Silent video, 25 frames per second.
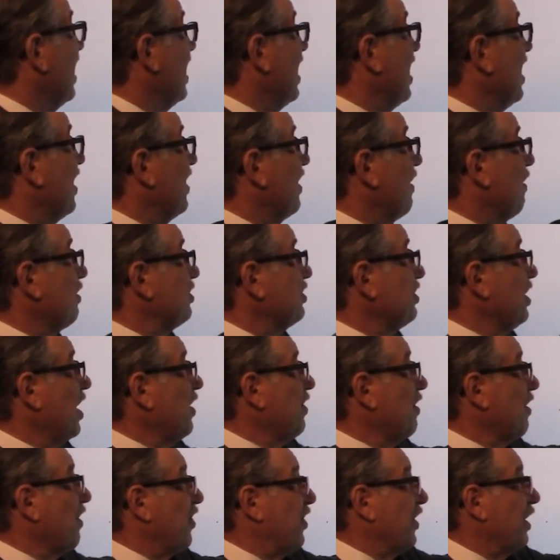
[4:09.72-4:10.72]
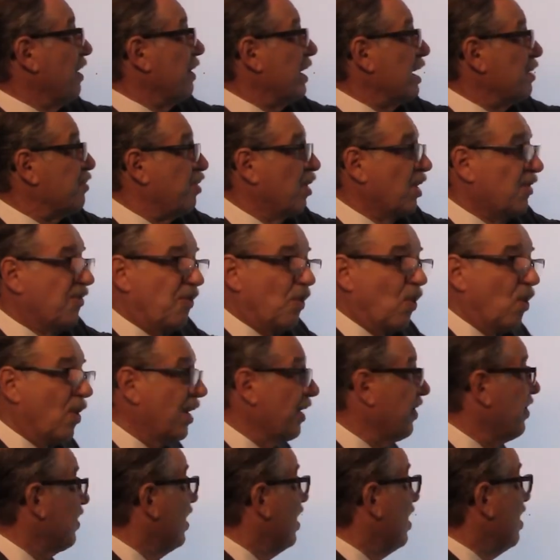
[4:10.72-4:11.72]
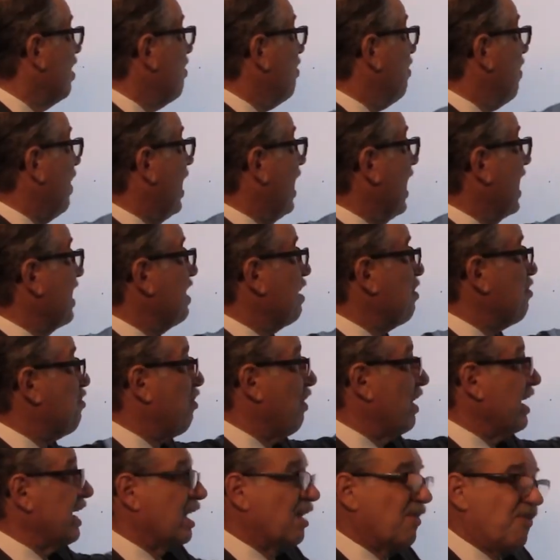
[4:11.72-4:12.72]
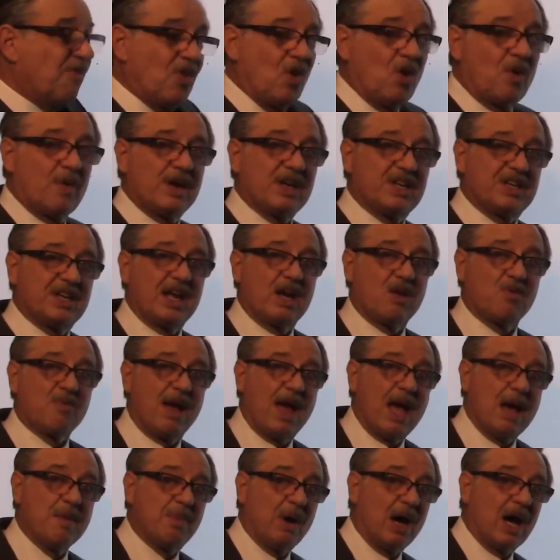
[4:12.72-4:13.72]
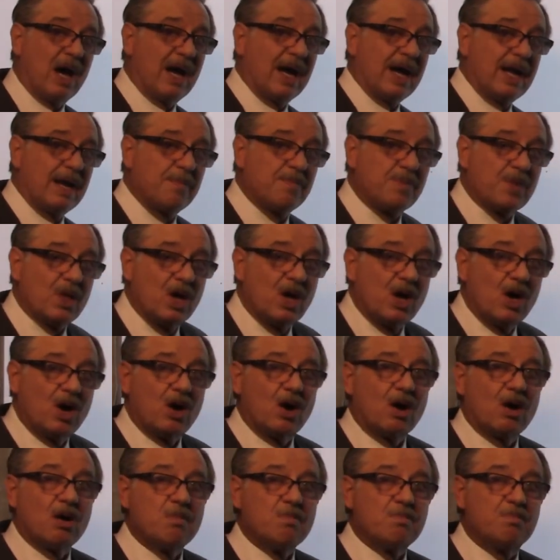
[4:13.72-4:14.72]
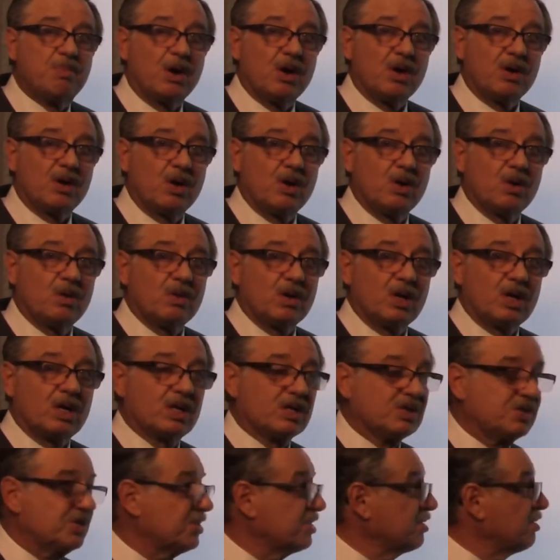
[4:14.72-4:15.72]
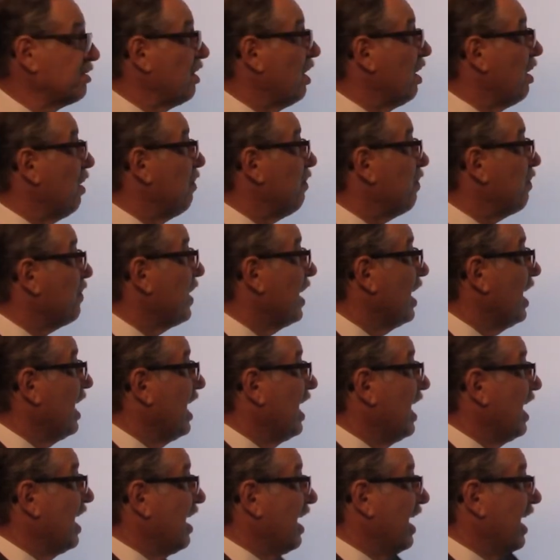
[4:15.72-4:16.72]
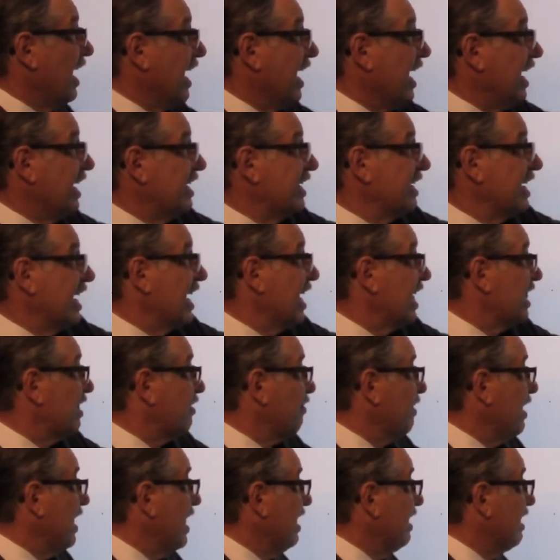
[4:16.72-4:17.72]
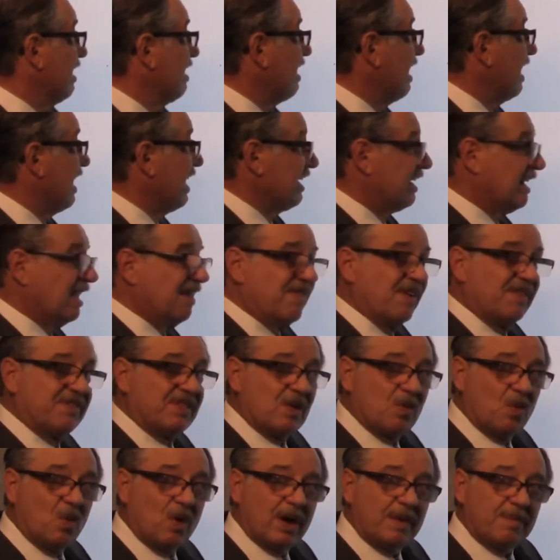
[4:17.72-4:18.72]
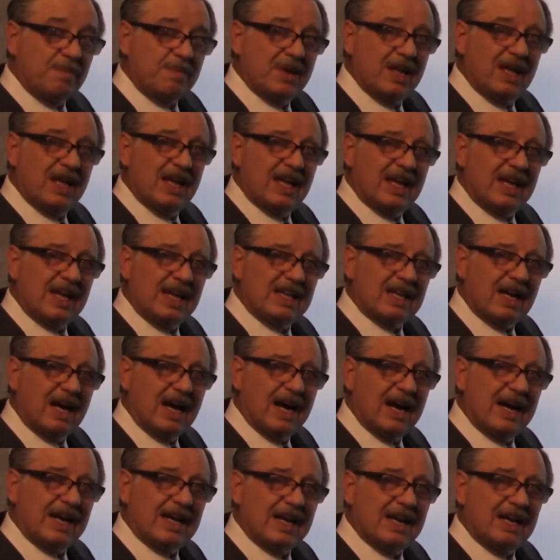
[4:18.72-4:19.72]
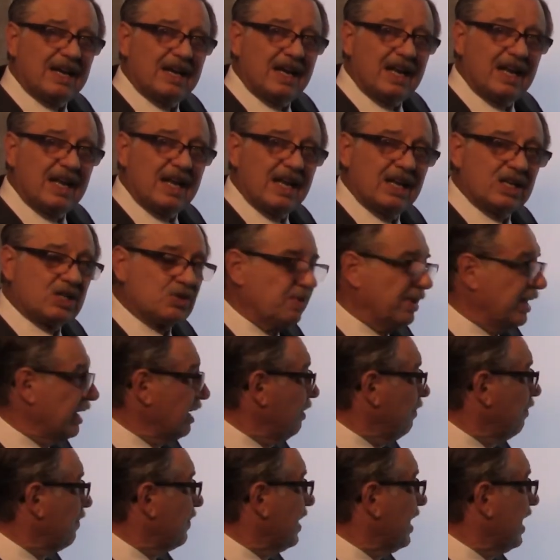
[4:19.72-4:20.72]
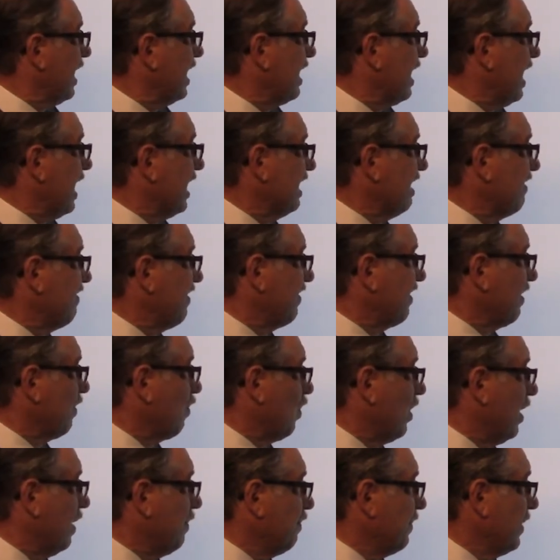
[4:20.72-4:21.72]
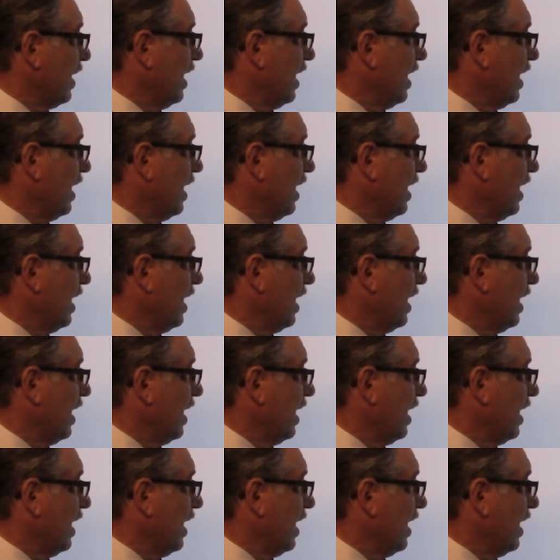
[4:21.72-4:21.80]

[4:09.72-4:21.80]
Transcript: There's another theory put forth by the brilliant Florentine rabbi Umberto Cassuto, 1883 to 1951. He died in Israel in 1951.